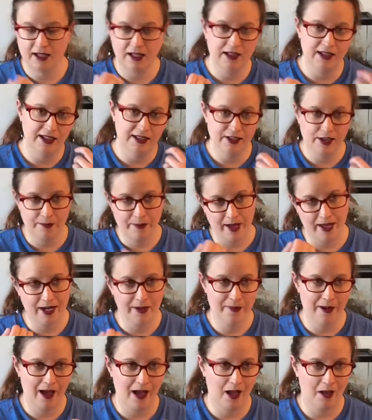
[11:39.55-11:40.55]
clean their
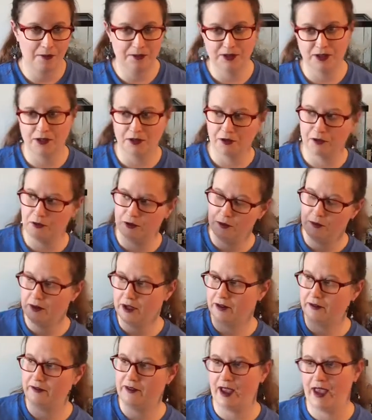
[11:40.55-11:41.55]
pedipalps and groom
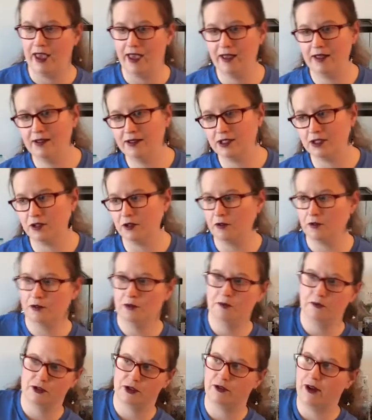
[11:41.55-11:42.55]
their fangs
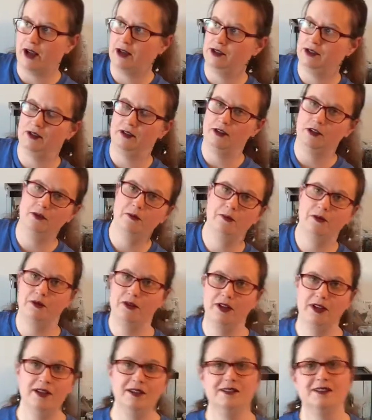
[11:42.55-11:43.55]
and scratch their little
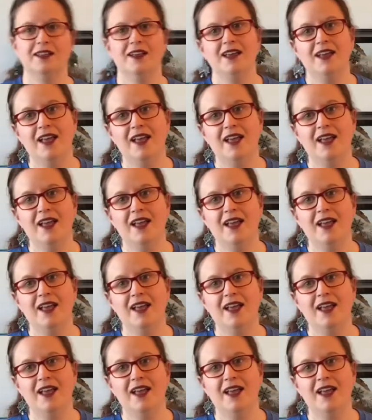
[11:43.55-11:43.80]
booties,